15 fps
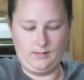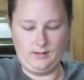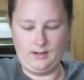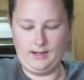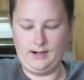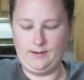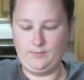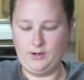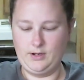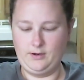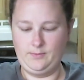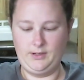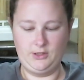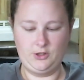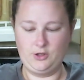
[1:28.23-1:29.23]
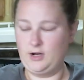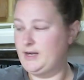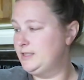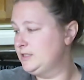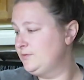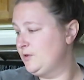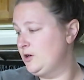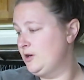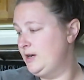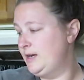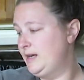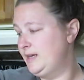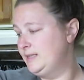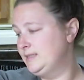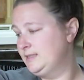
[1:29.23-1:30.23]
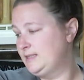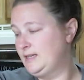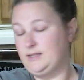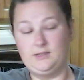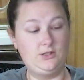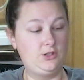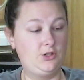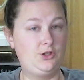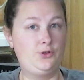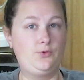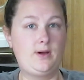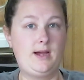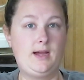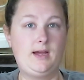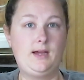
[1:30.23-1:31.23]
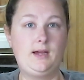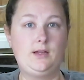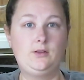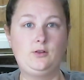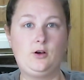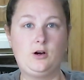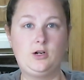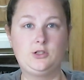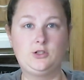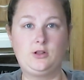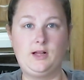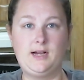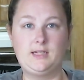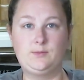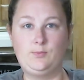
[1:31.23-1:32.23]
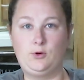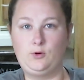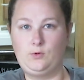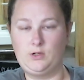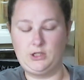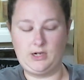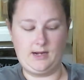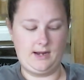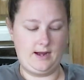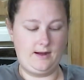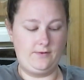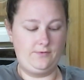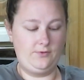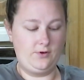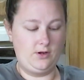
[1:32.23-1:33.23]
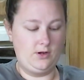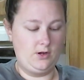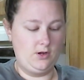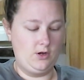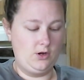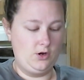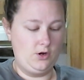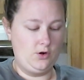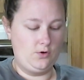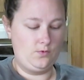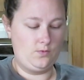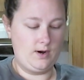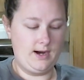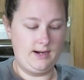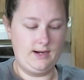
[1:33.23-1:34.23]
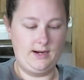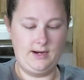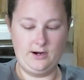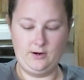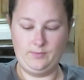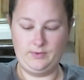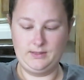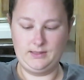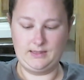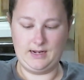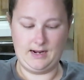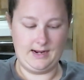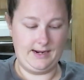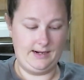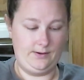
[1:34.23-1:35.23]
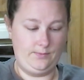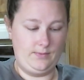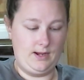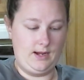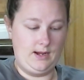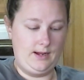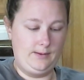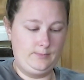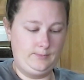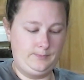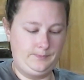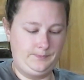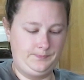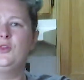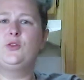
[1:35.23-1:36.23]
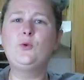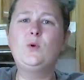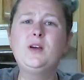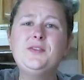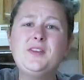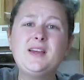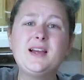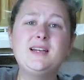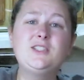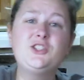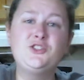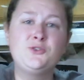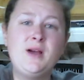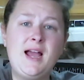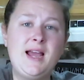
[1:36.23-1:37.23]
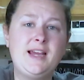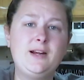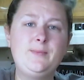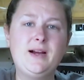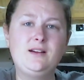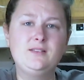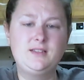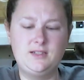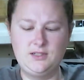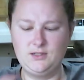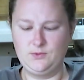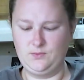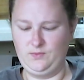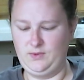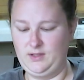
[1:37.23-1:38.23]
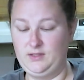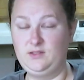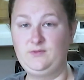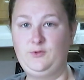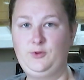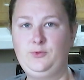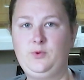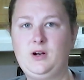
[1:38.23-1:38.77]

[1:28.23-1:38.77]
And I'm going to be transferring, it says, to a large glass bowl, which I have right here beside me. The one thing I do hate about this food